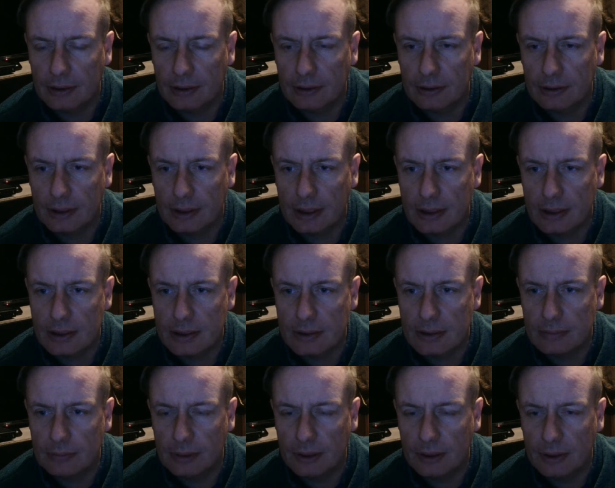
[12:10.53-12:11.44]
That's
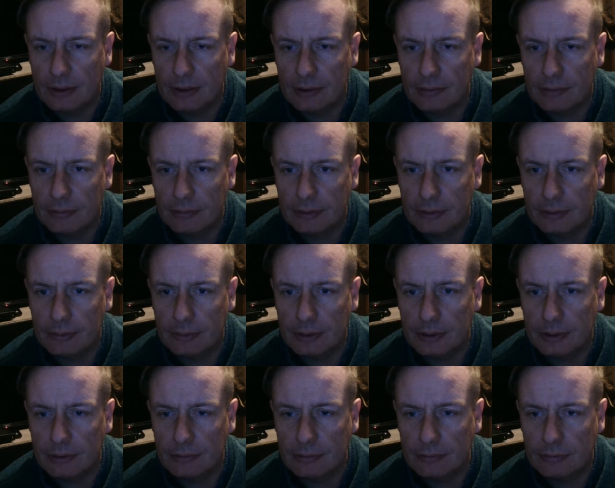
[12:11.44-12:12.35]
my viewing
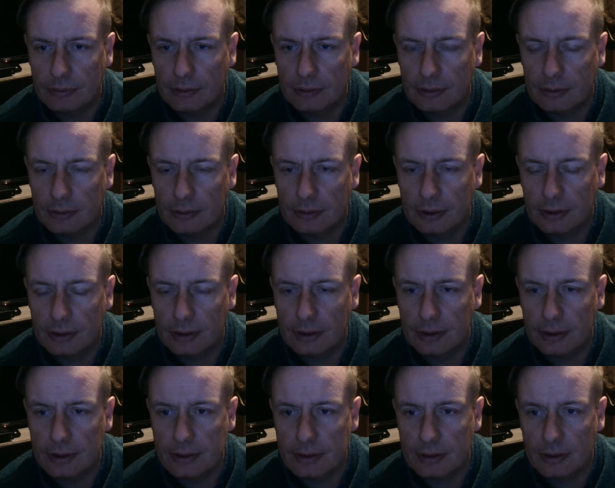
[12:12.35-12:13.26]
for tonight,
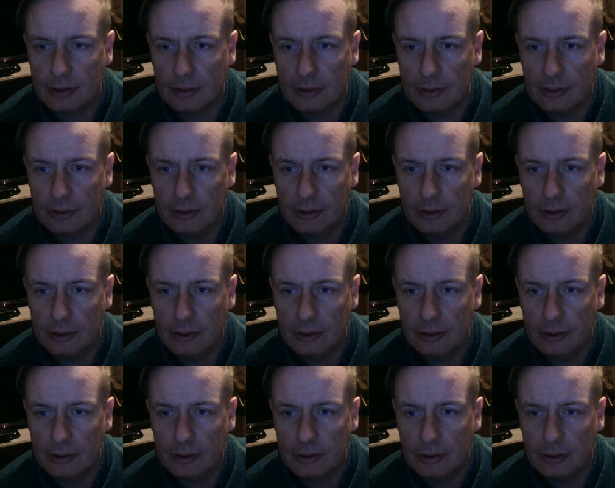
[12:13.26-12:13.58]
sort of.